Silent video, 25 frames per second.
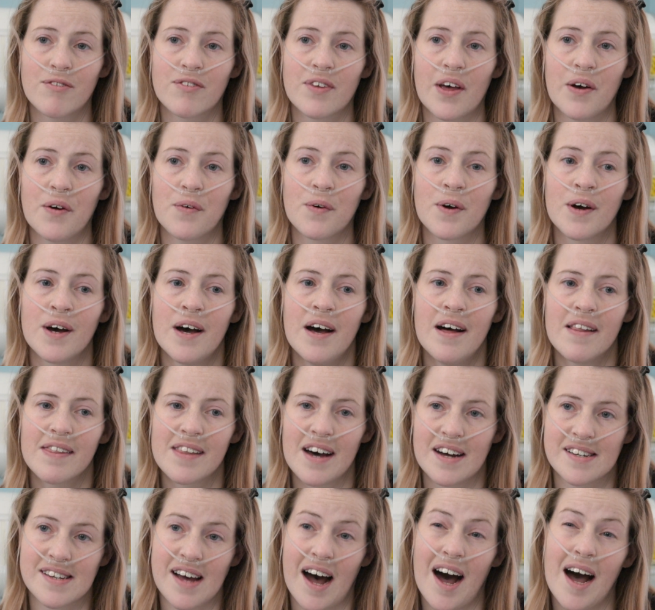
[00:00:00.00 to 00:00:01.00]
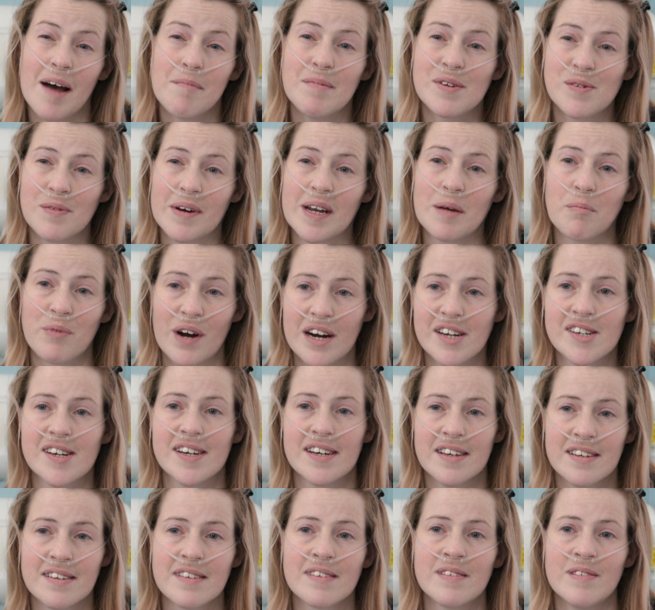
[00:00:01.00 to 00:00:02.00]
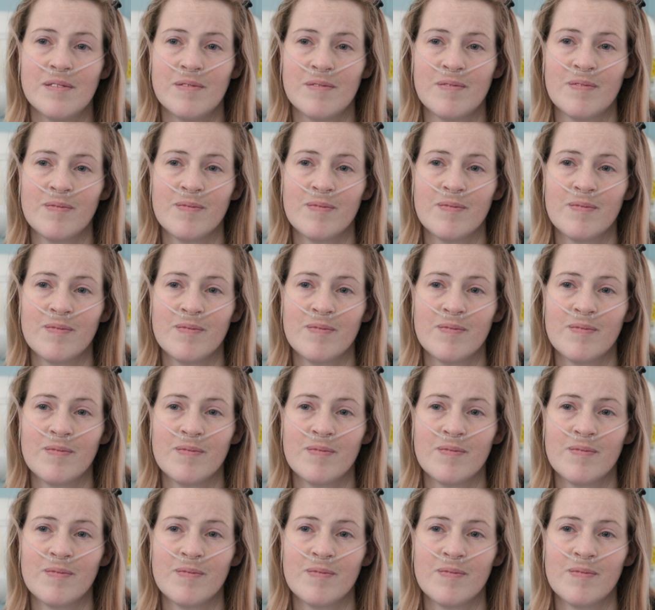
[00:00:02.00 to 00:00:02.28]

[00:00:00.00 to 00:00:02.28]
so that time is really precious.